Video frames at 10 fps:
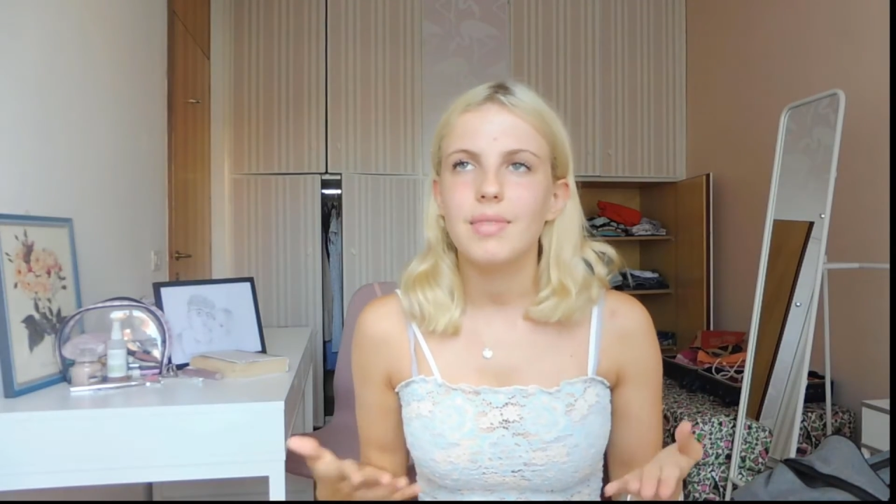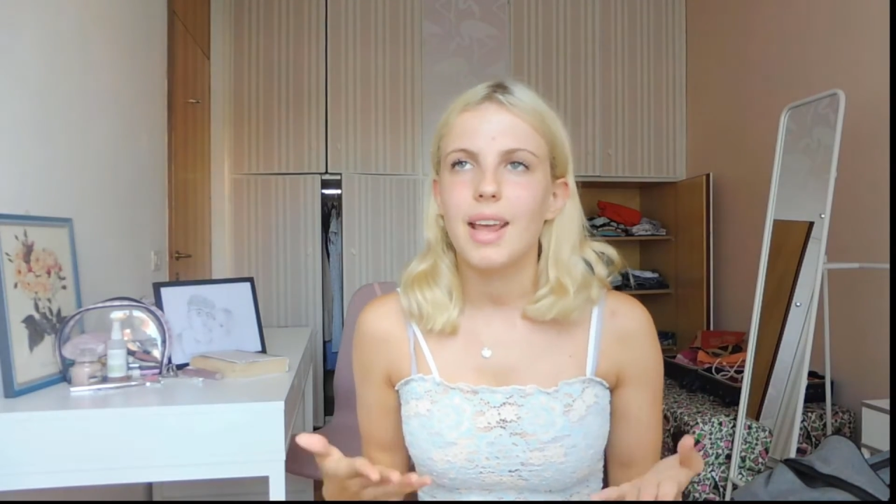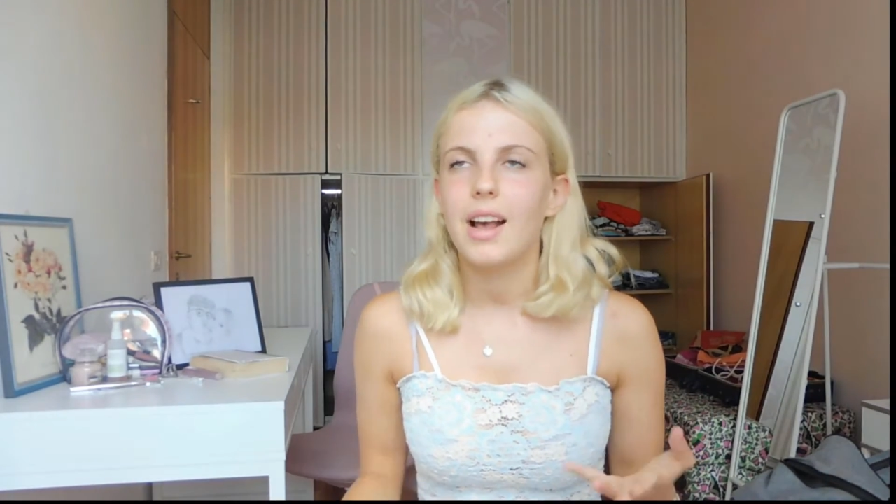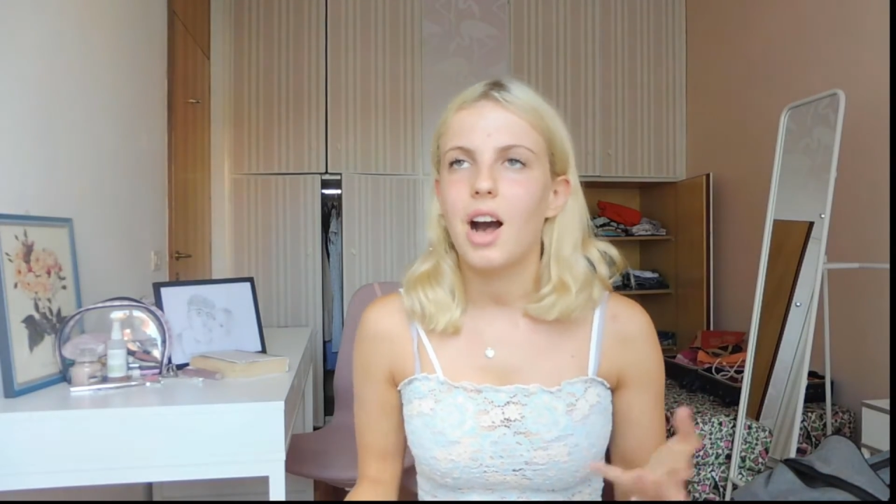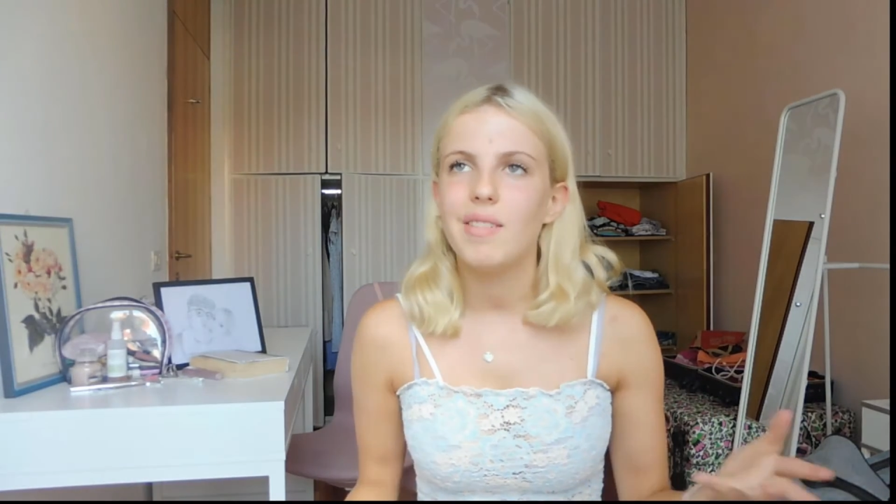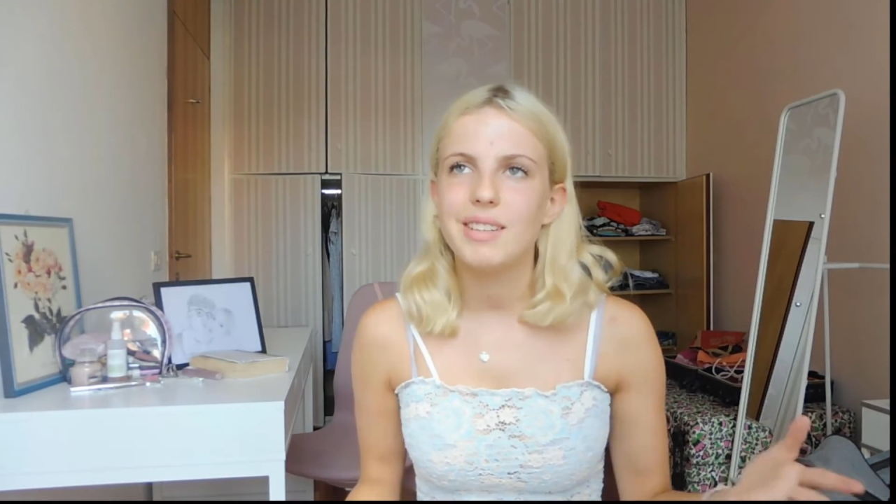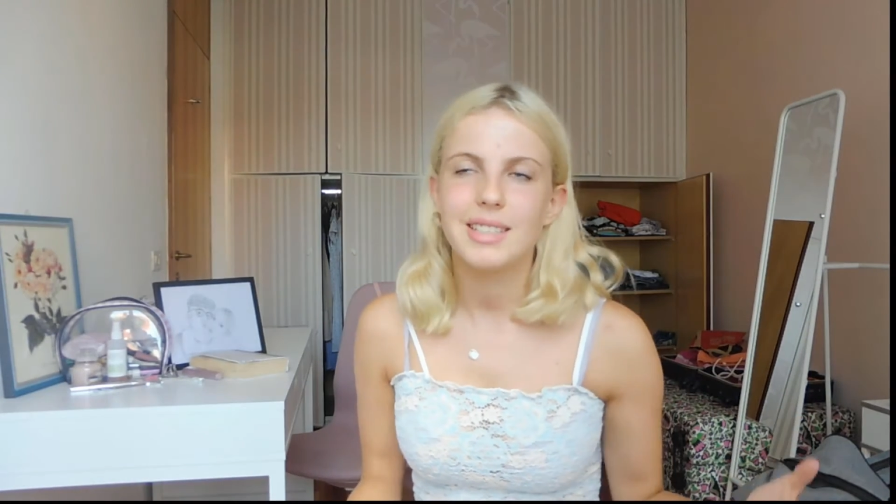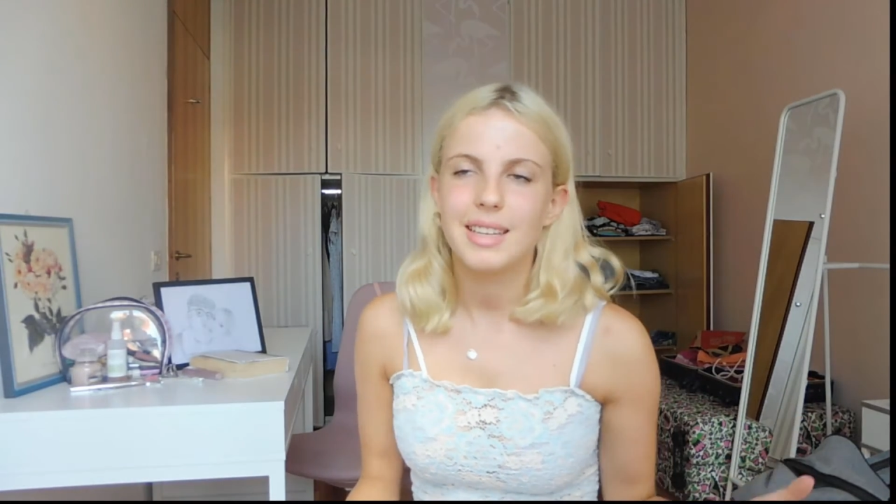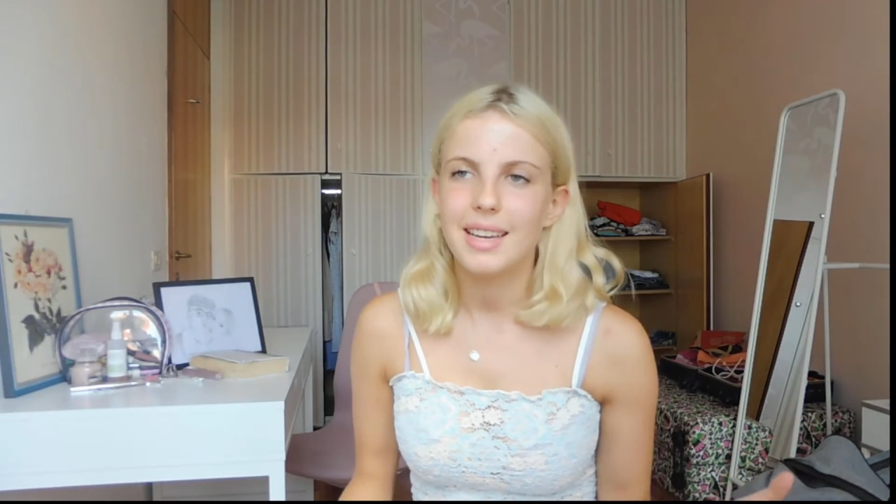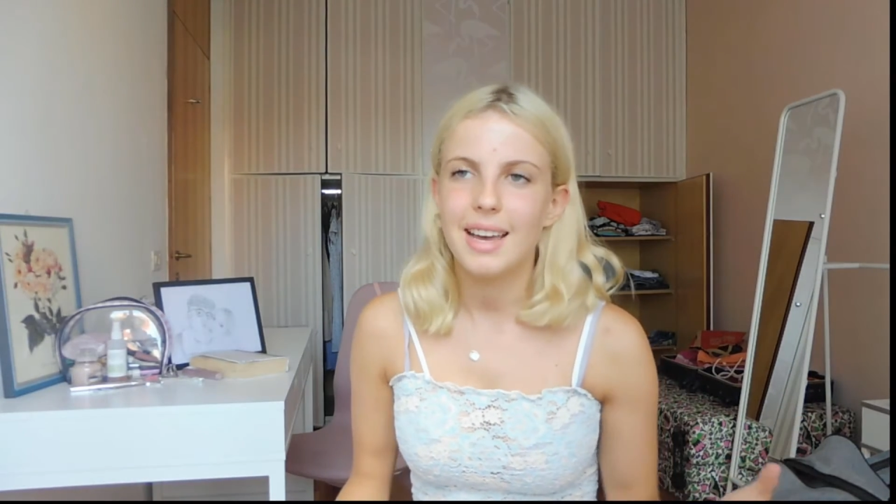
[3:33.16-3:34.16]
like
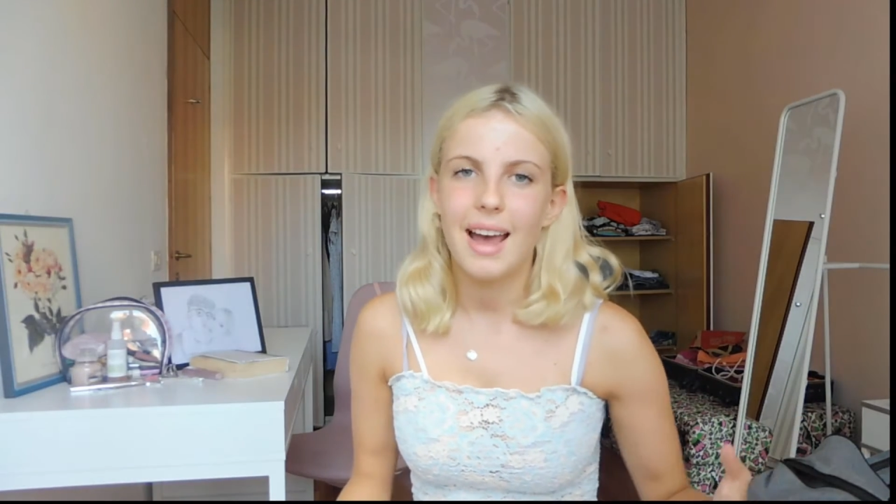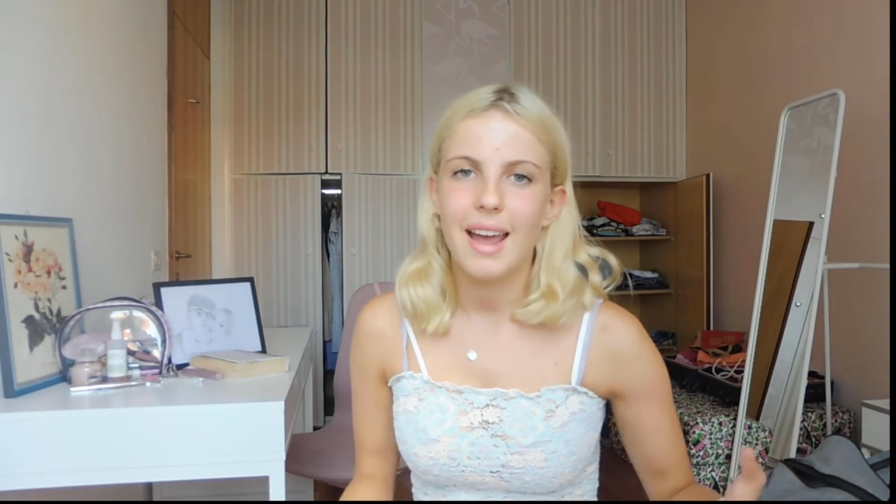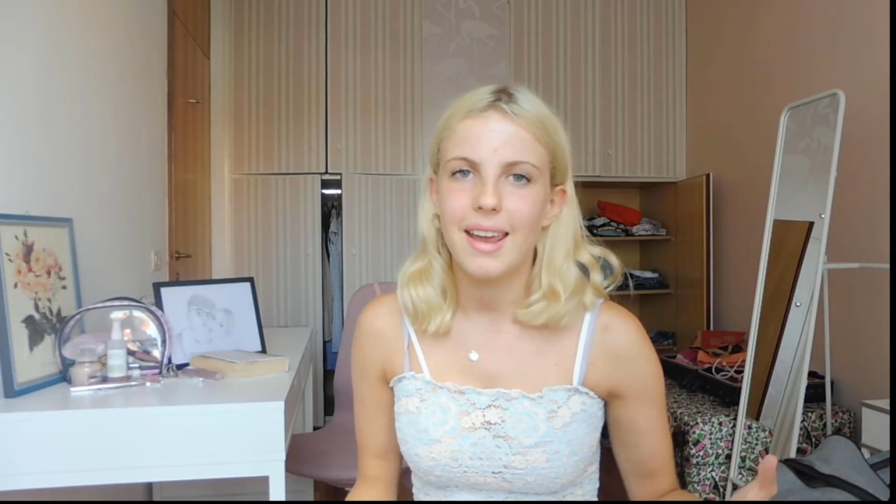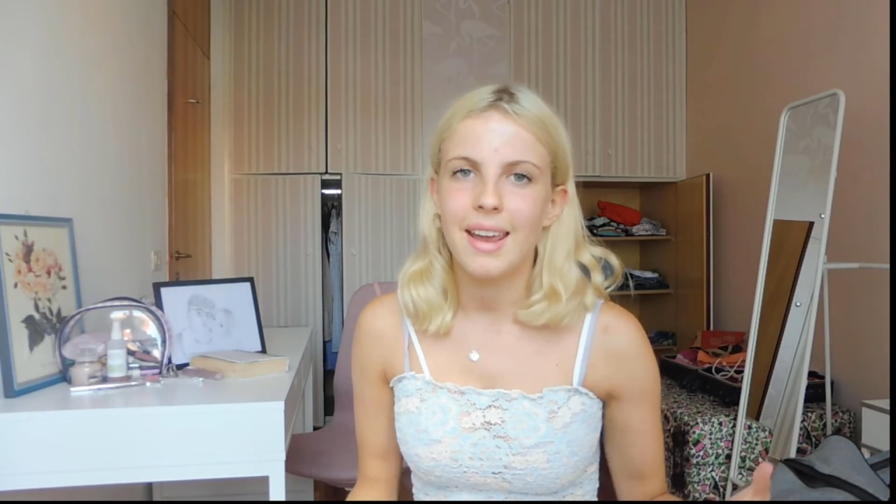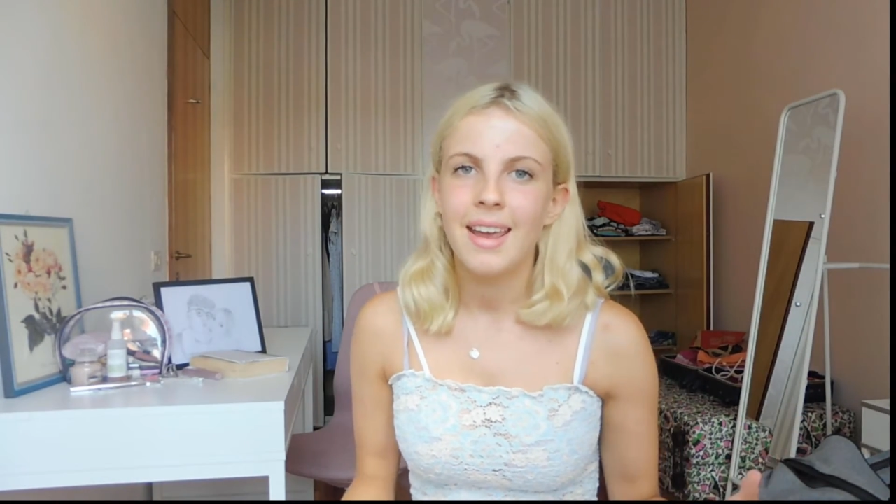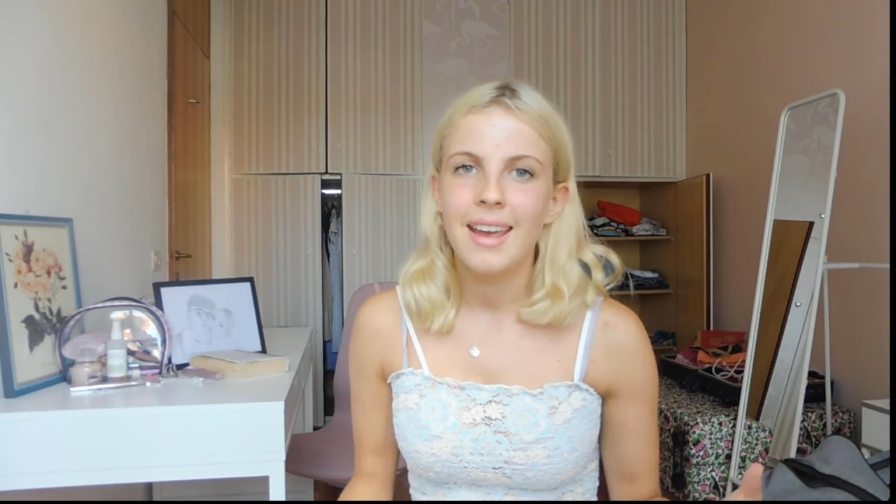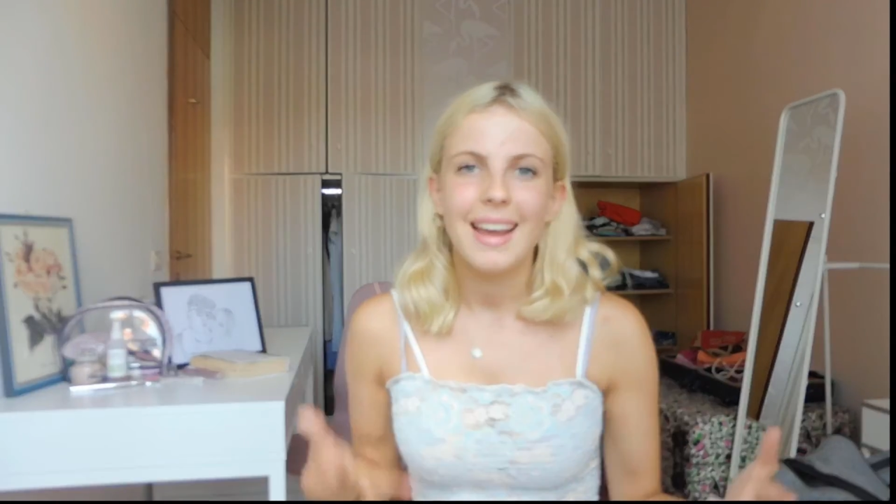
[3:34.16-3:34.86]
obviously I